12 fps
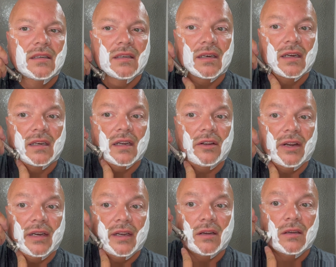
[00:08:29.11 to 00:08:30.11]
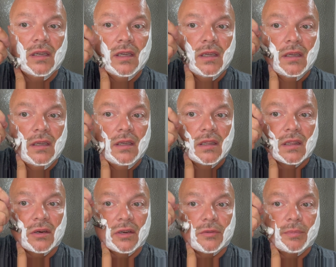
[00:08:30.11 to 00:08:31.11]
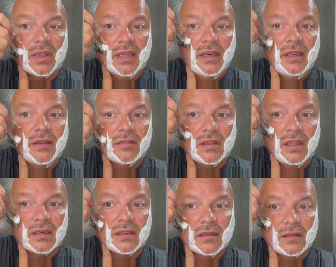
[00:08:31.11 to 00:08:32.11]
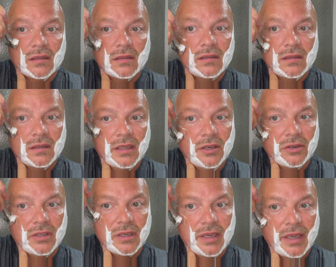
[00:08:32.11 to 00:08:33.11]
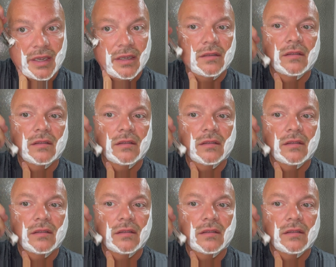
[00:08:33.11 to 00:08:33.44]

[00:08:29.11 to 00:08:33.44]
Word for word: And I can tell you right now, there is plenty of slickness here today.